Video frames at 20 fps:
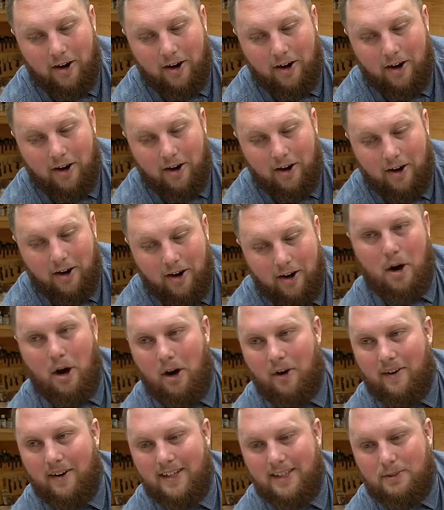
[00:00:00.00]
like, I'm
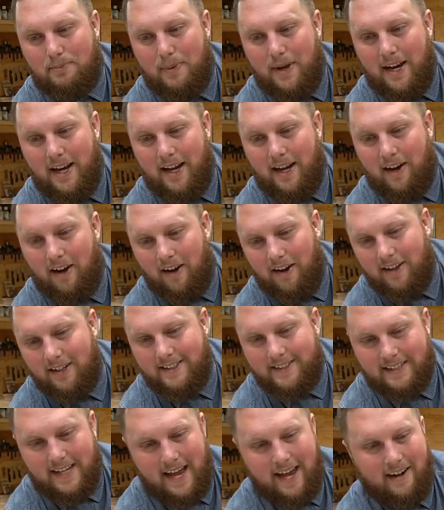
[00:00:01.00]
already spending all
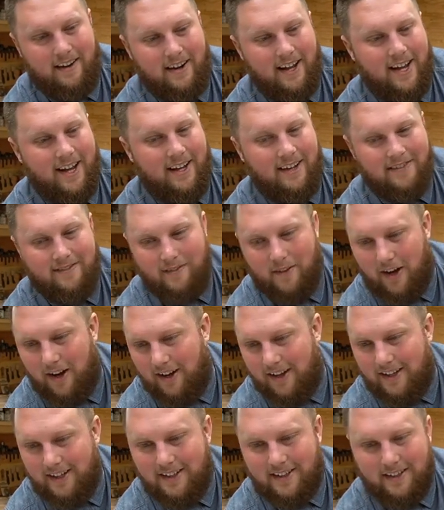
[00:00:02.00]
Saturday,
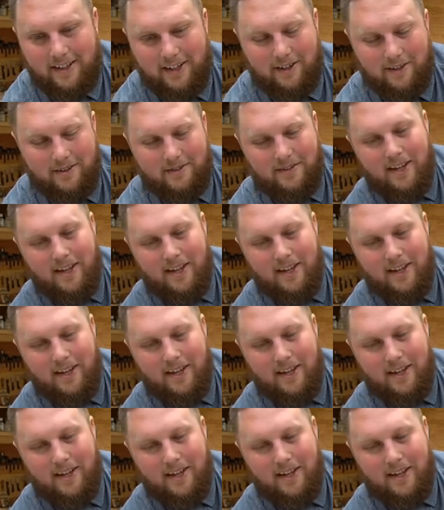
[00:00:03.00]
all, you know,